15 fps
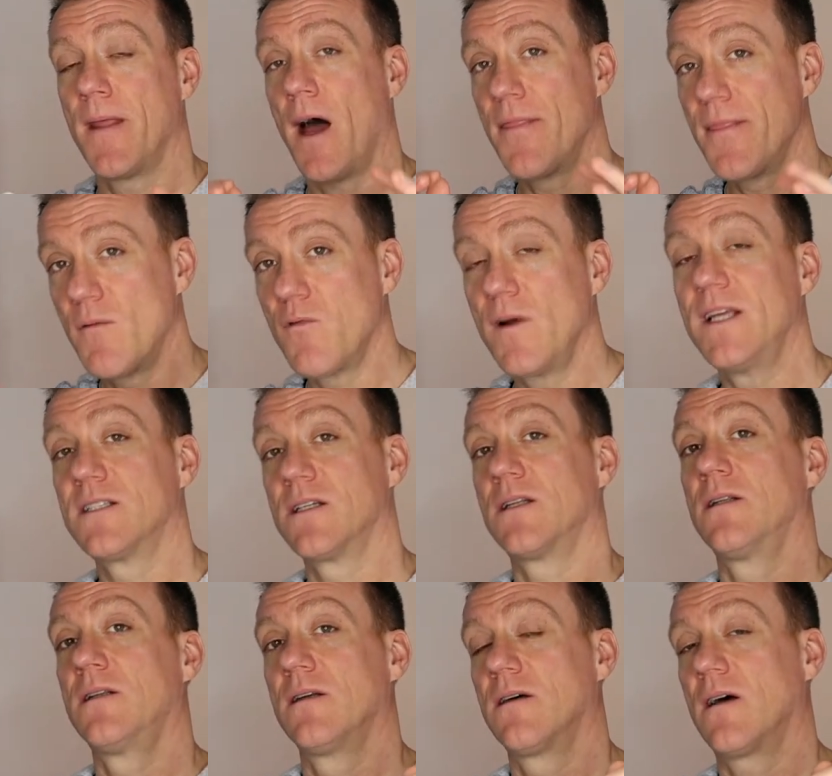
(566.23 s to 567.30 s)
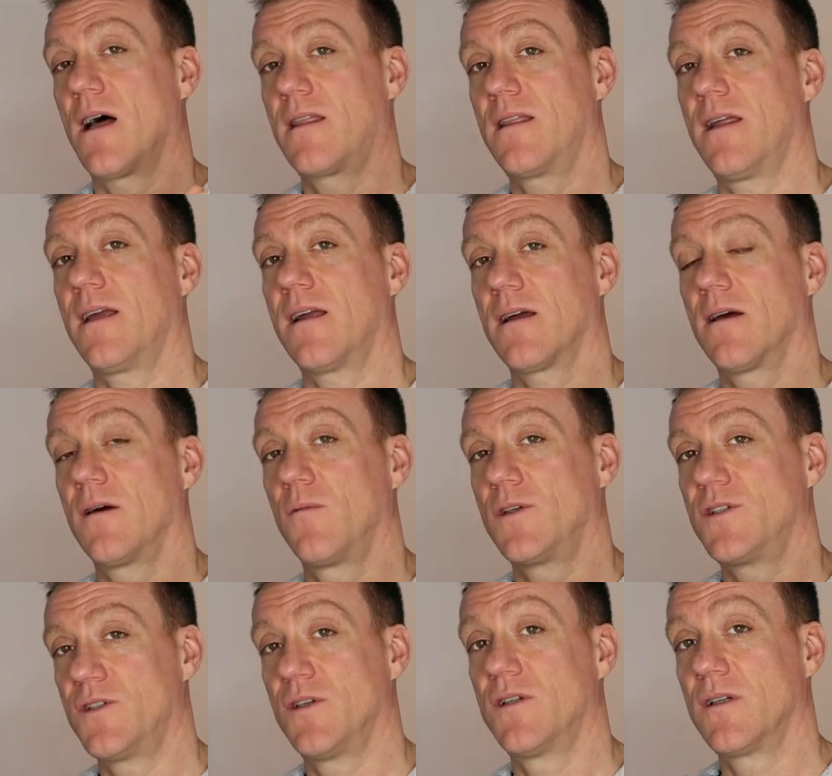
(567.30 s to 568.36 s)
And the reason I think we
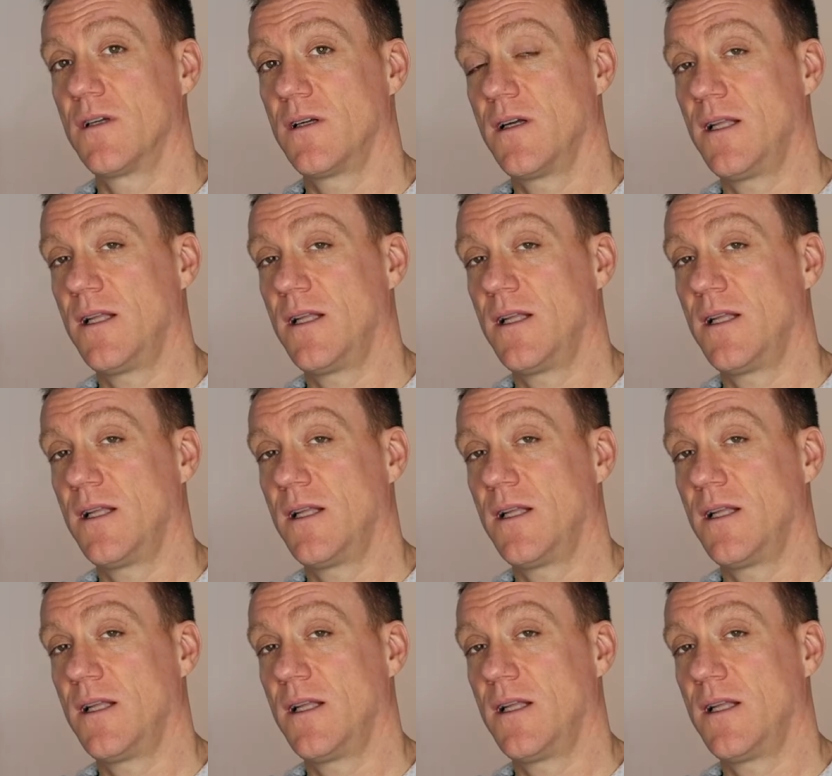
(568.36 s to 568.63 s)
should